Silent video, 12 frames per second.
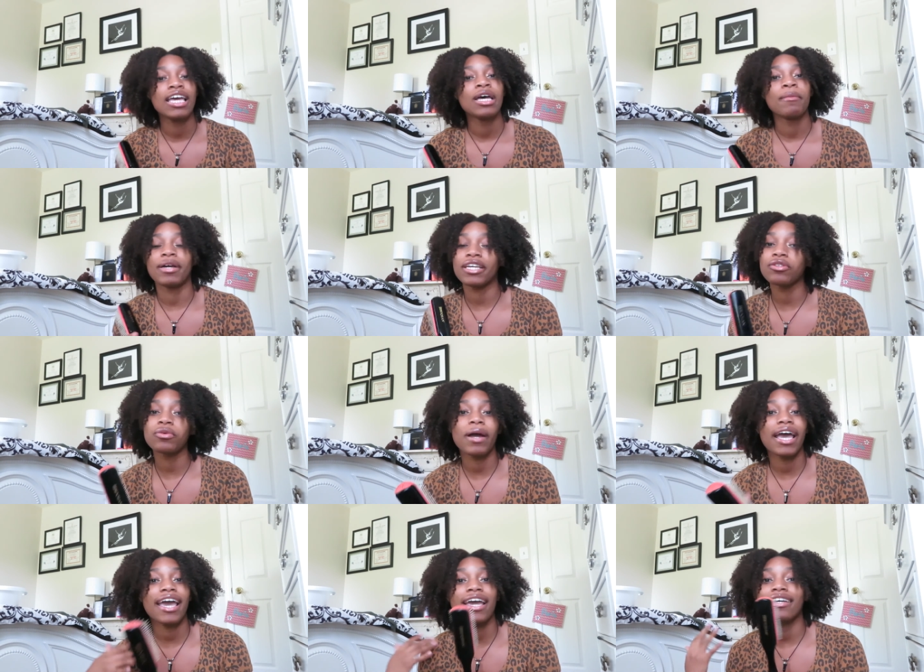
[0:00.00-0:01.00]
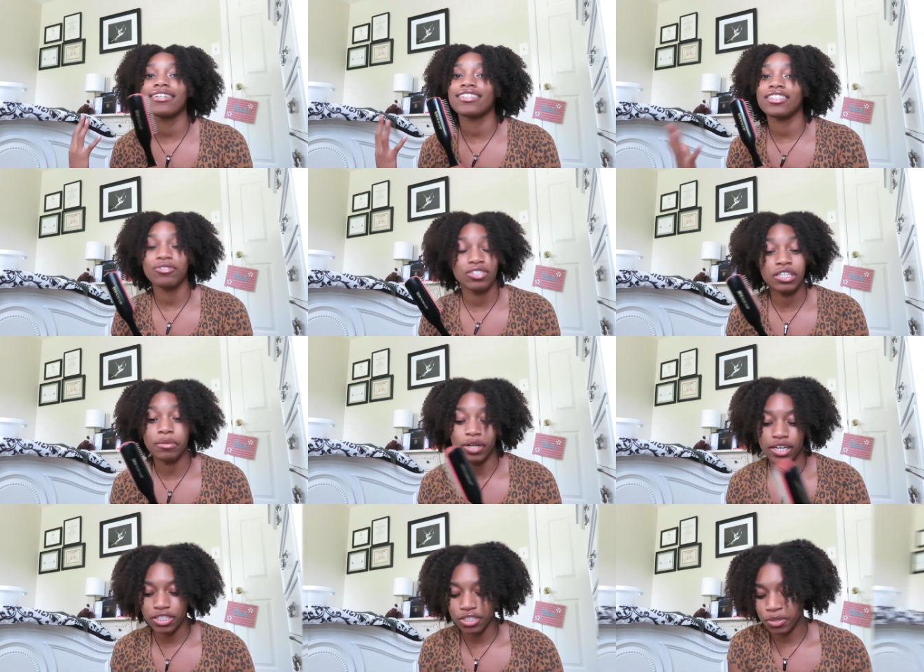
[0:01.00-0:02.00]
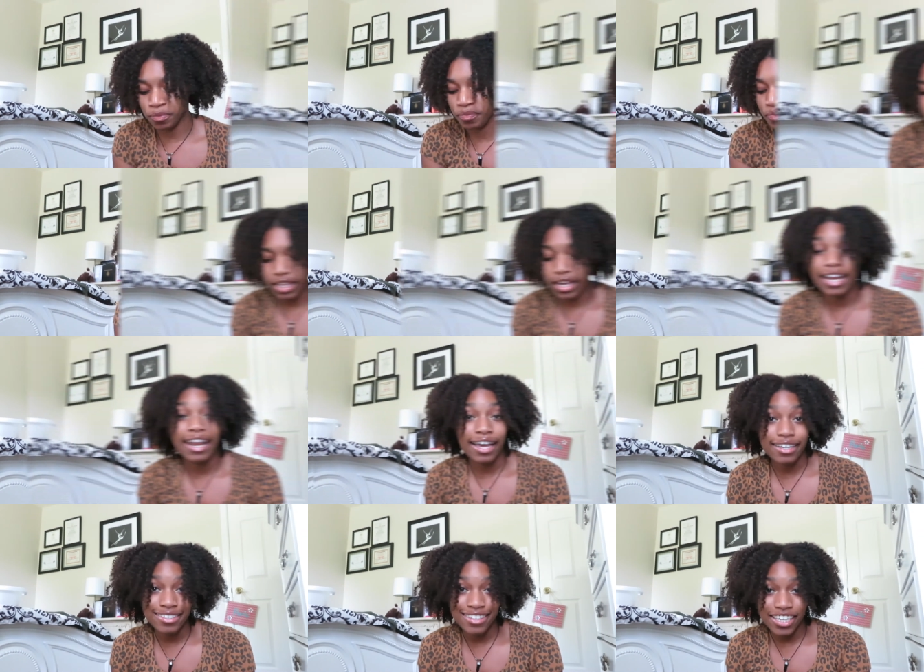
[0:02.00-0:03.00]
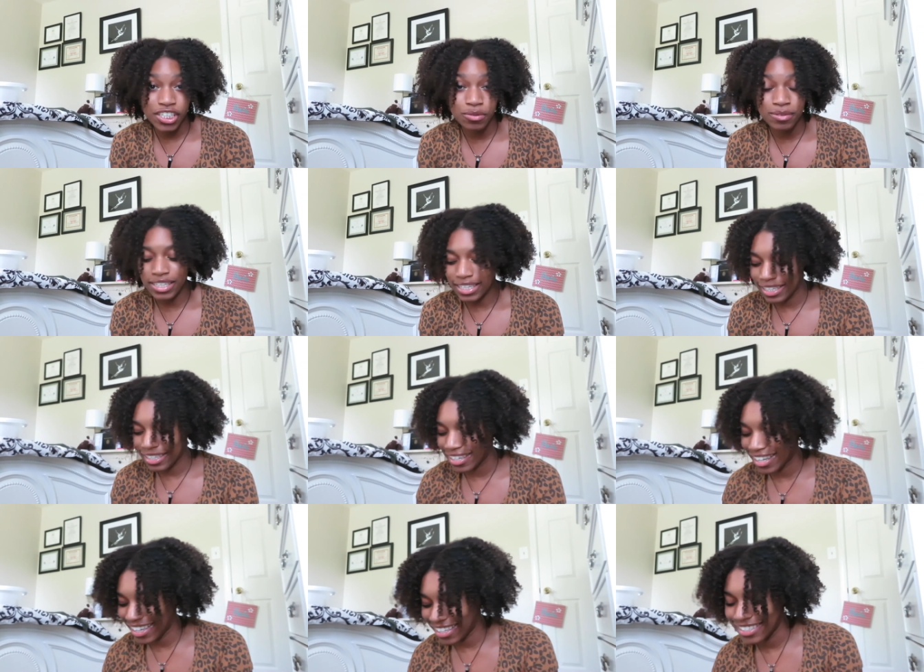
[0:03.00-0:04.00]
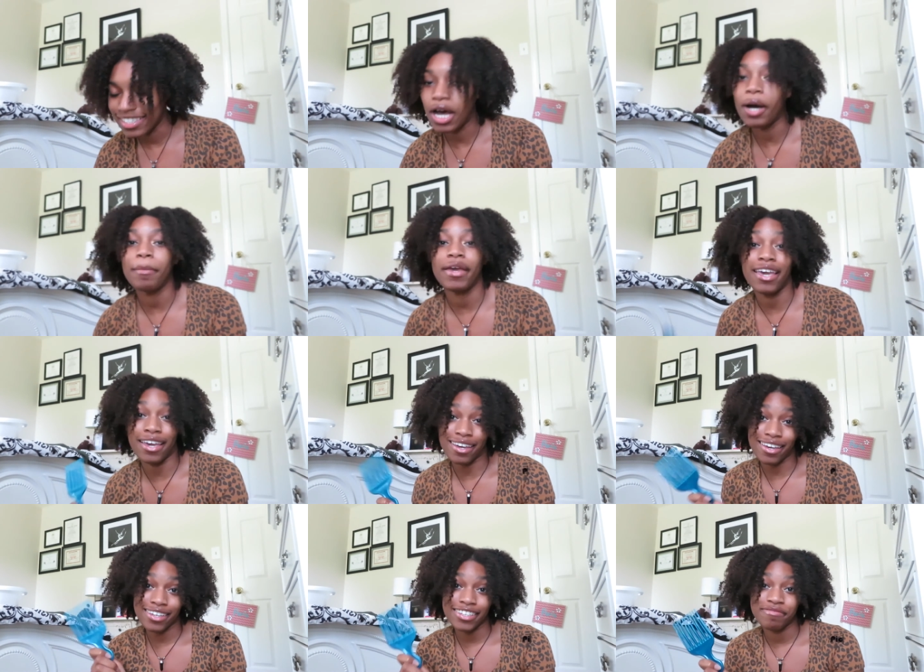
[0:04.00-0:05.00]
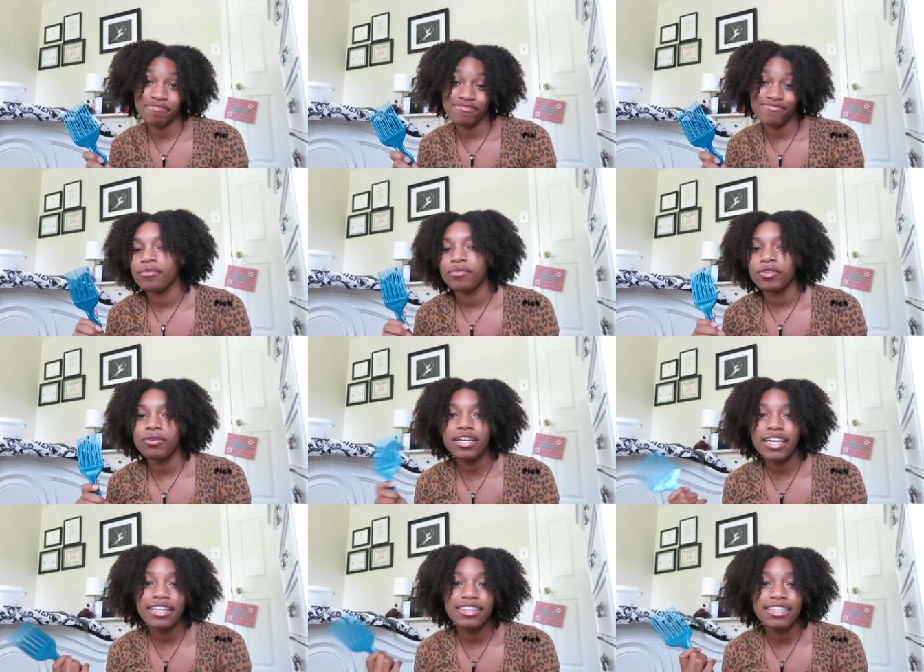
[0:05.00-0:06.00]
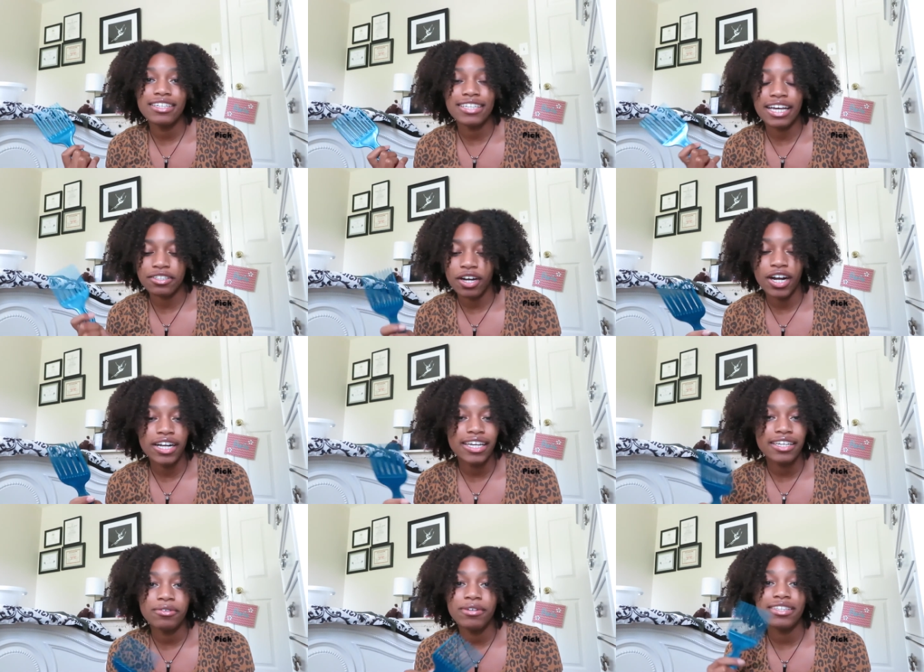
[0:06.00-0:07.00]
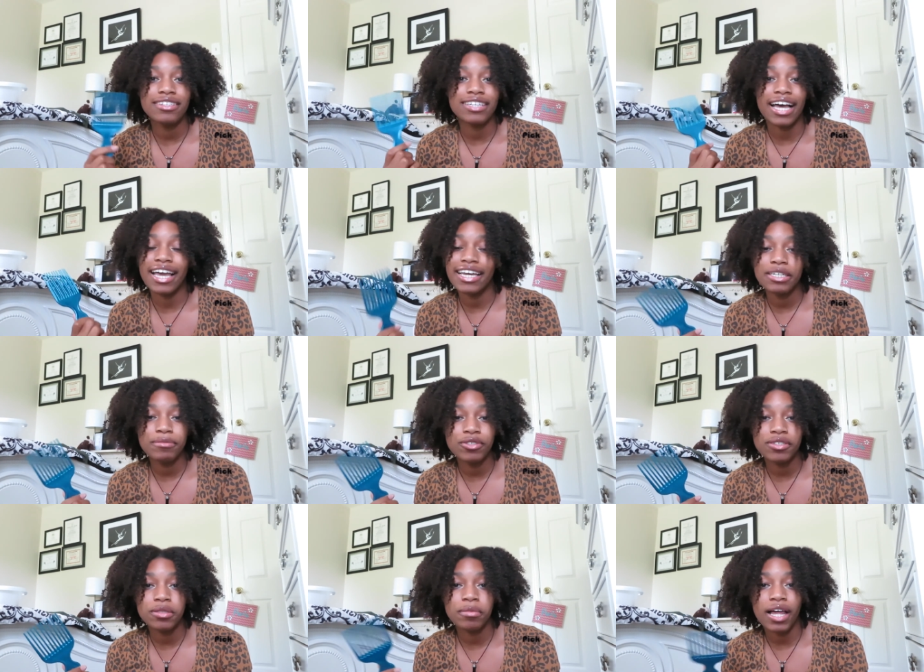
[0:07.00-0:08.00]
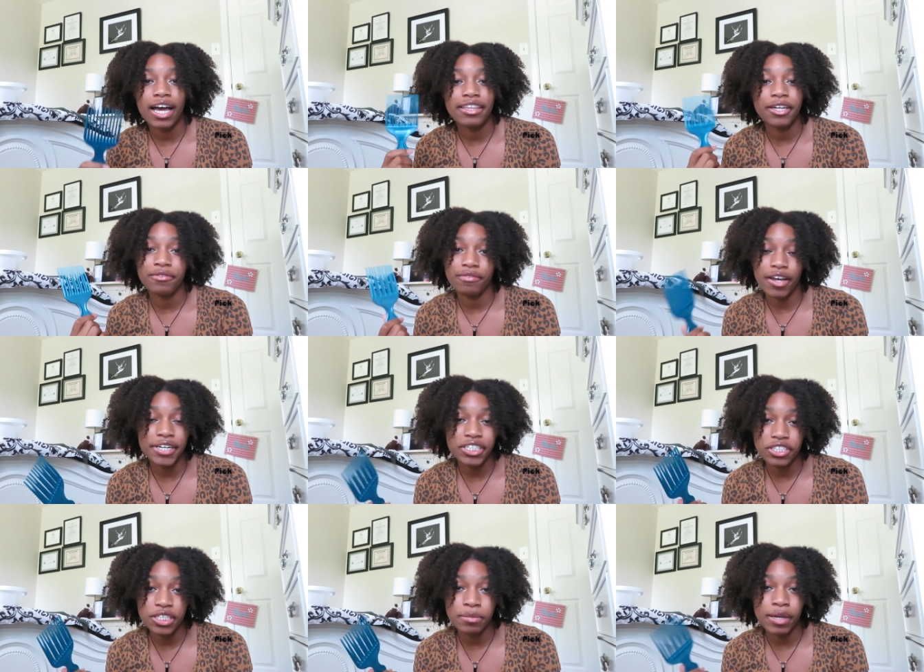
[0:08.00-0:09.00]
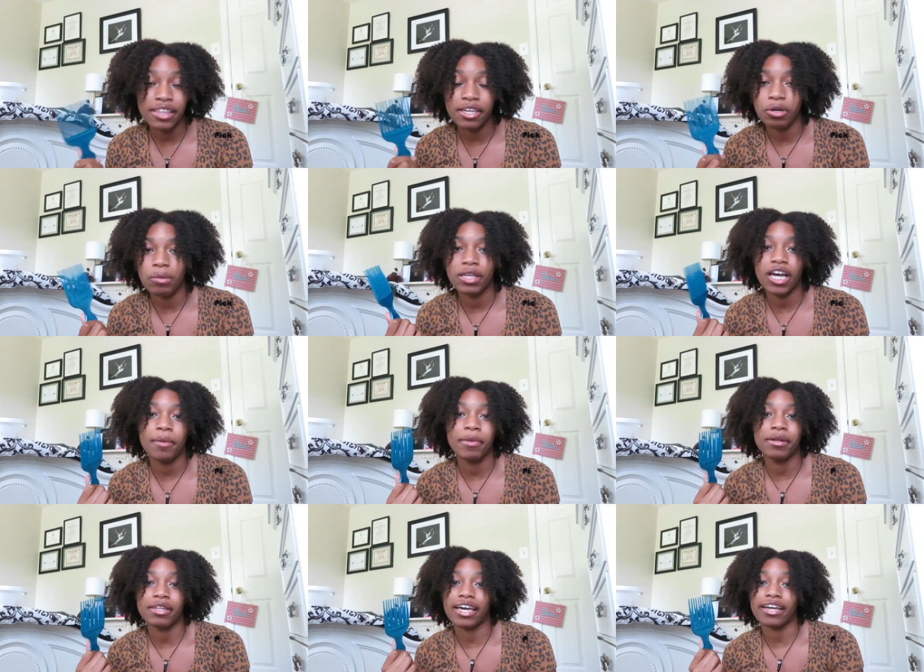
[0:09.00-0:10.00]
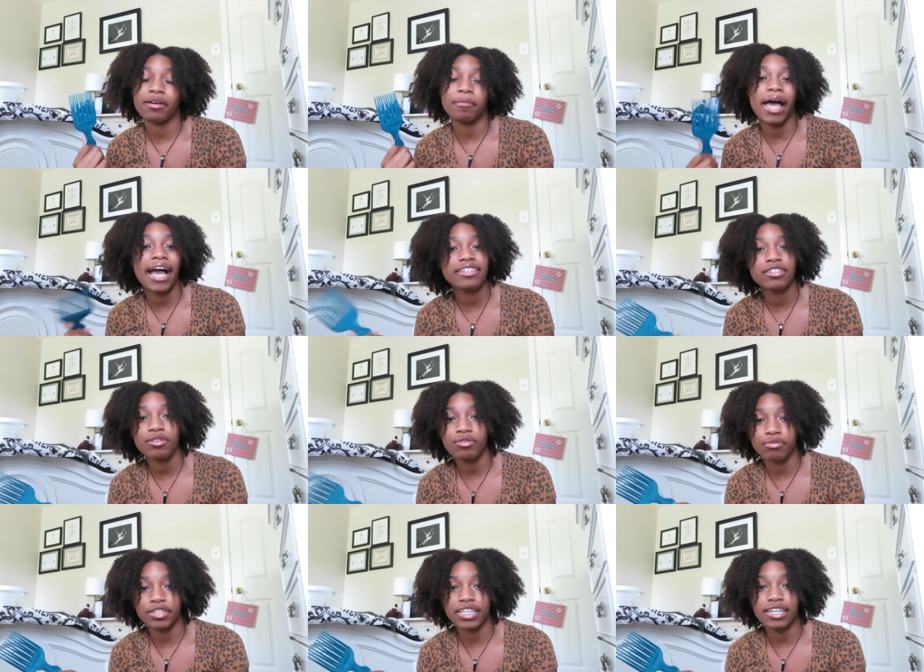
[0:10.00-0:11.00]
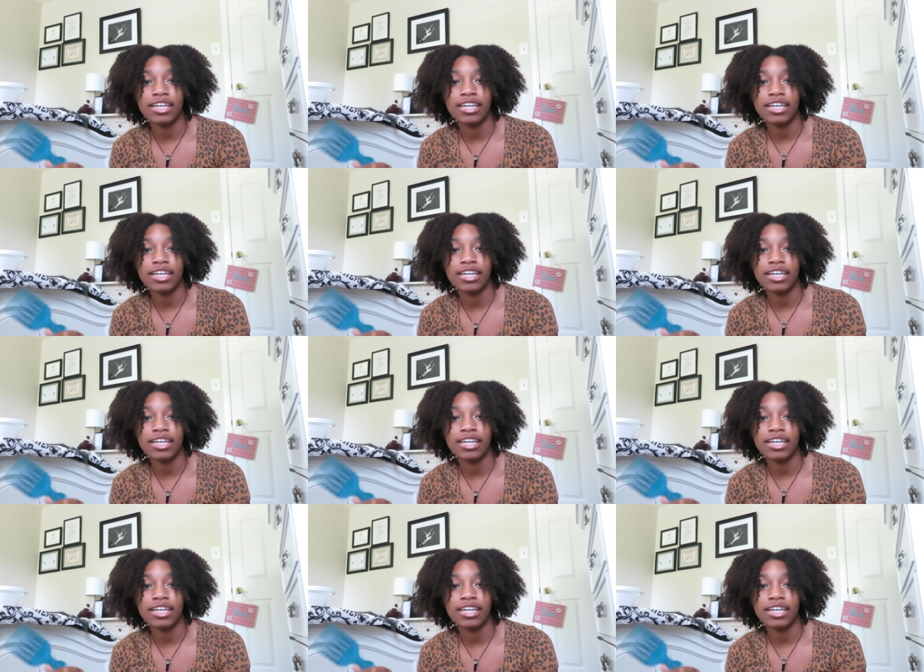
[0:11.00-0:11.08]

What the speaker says: But either way, you just need a brush. The next thing you need is a pick. You can get these at Target. You can get these at any beauty supply. They're very cheap, and they normally come in like packs of 3.